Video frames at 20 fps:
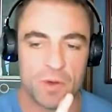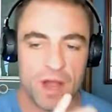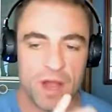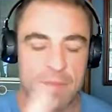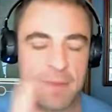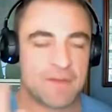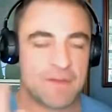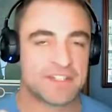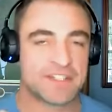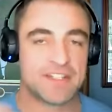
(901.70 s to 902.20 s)

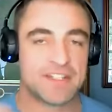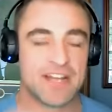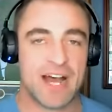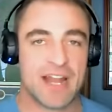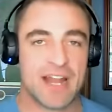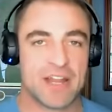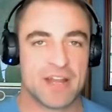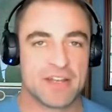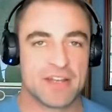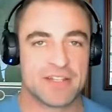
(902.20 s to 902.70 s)
I'm obviously
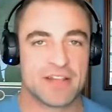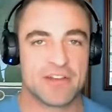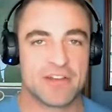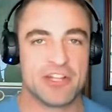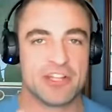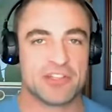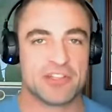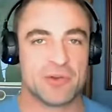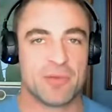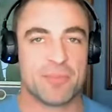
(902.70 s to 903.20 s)
not telling
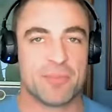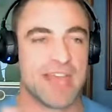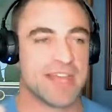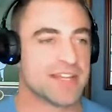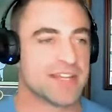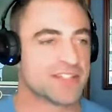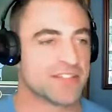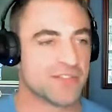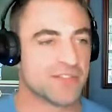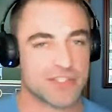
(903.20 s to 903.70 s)
you to
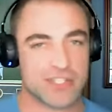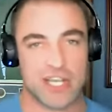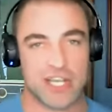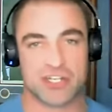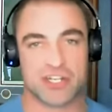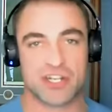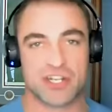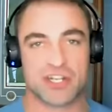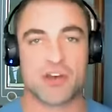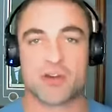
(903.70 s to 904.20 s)
abandon
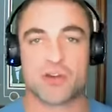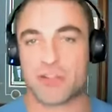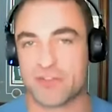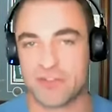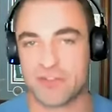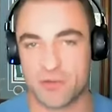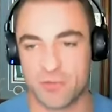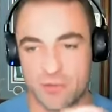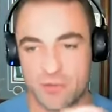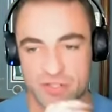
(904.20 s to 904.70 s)
civilization and go live
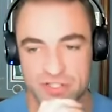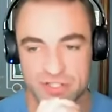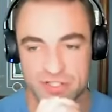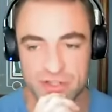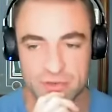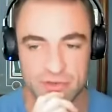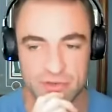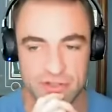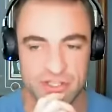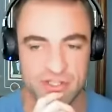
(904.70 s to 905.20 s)
in the woods
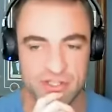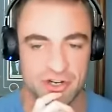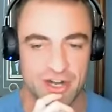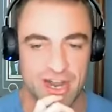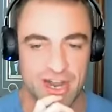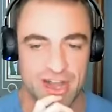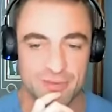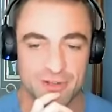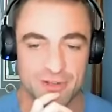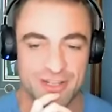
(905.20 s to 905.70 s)
with a
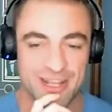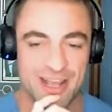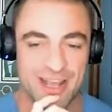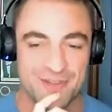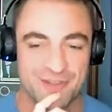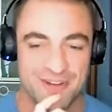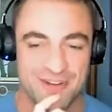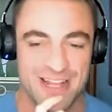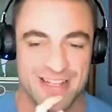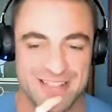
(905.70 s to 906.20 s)
tribe. Okay.
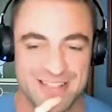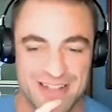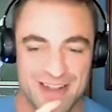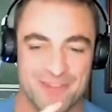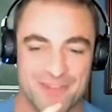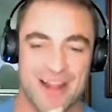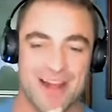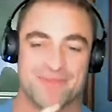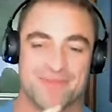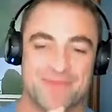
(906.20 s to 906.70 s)
That's not
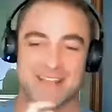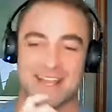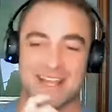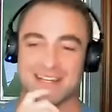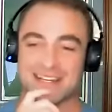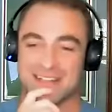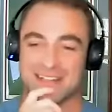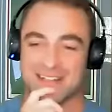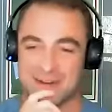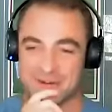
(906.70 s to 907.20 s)
what I'm saying
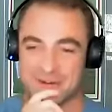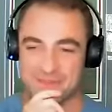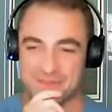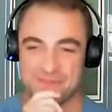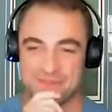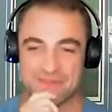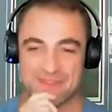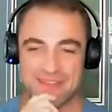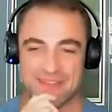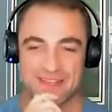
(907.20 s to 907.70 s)
to do.
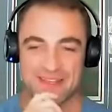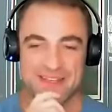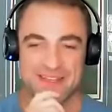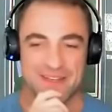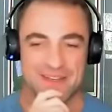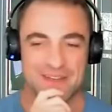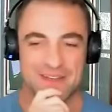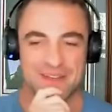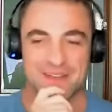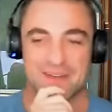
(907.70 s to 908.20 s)

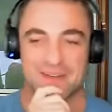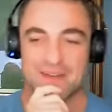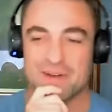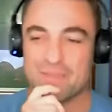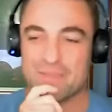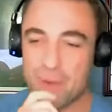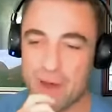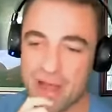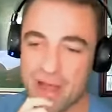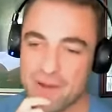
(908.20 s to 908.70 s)

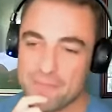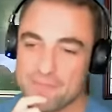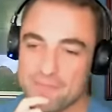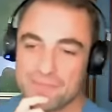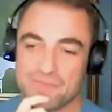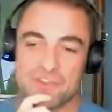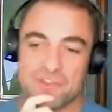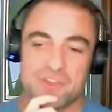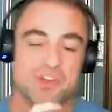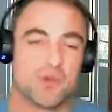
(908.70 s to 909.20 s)
But
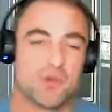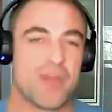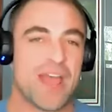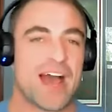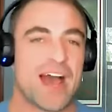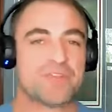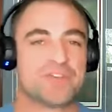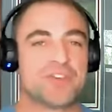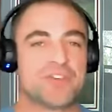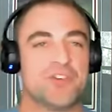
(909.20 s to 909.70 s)
we
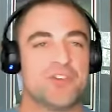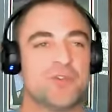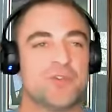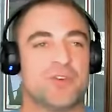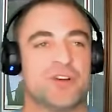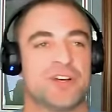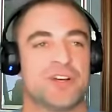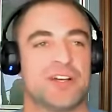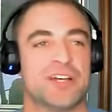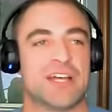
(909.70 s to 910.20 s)
have
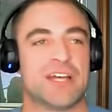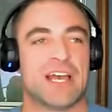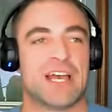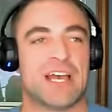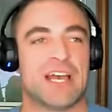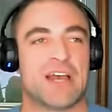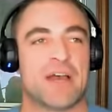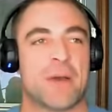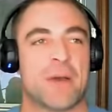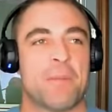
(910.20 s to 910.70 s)
to
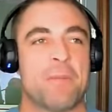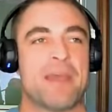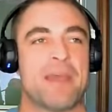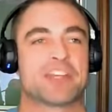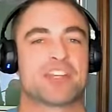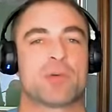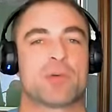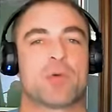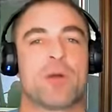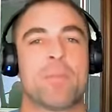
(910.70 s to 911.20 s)
make
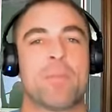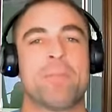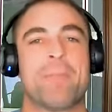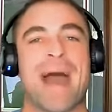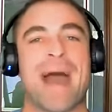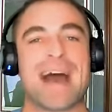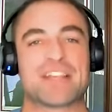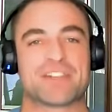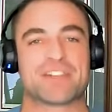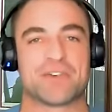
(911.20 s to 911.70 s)
sure we're
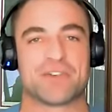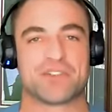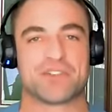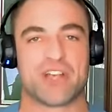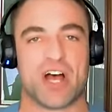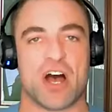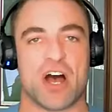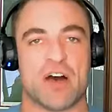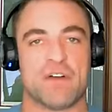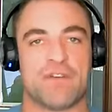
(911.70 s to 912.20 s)
masters
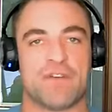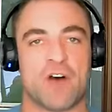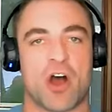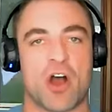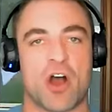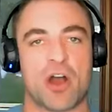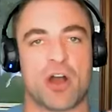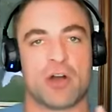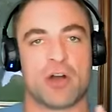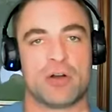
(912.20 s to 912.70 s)
of
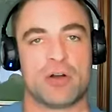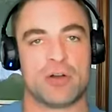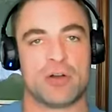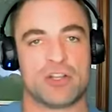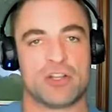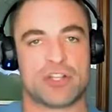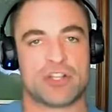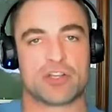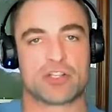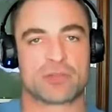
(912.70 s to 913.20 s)
our
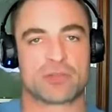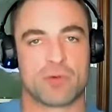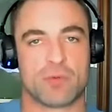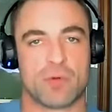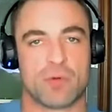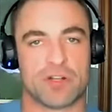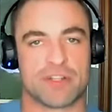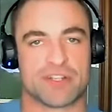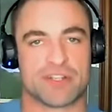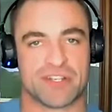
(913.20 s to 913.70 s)
dose
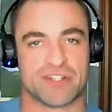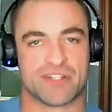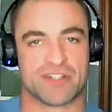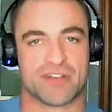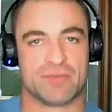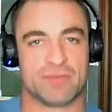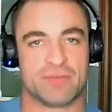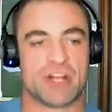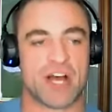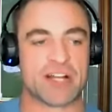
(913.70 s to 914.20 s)
reward
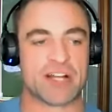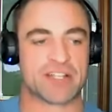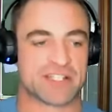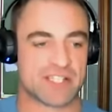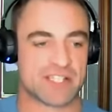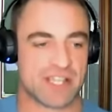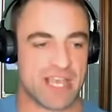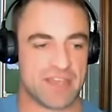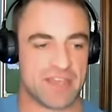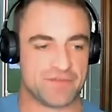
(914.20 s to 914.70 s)
system, not
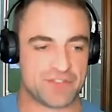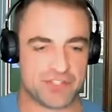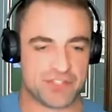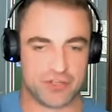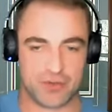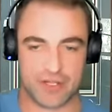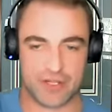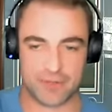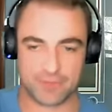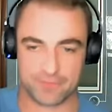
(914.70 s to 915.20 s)
slaves
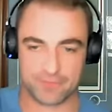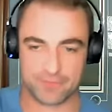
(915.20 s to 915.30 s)
to it.